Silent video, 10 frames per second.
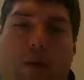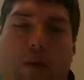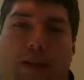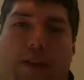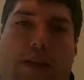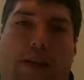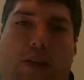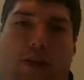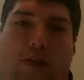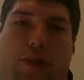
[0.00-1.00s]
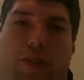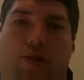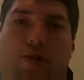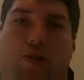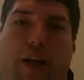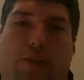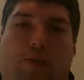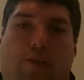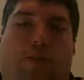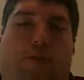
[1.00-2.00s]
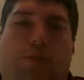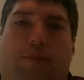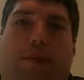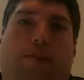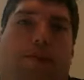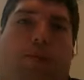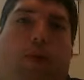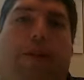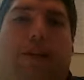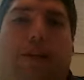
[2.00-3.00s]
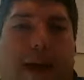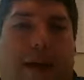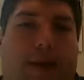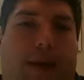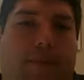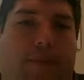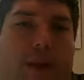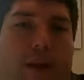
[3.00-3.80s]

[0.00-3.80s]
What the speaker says: When I say they're a centralized law enforcement agency, what does that mean?